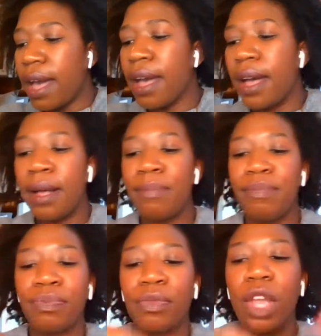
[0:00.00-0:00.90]

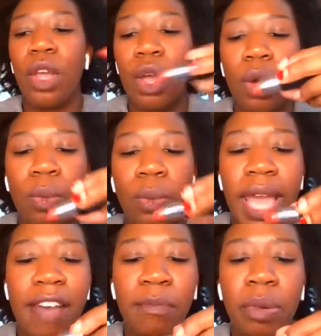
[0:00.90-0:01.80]
Um,
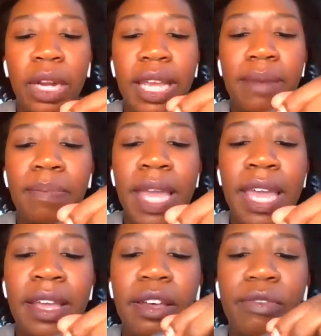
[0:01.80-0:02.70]
we have Pretty in
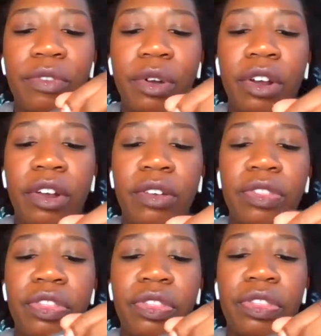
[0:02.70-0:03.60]
Pink for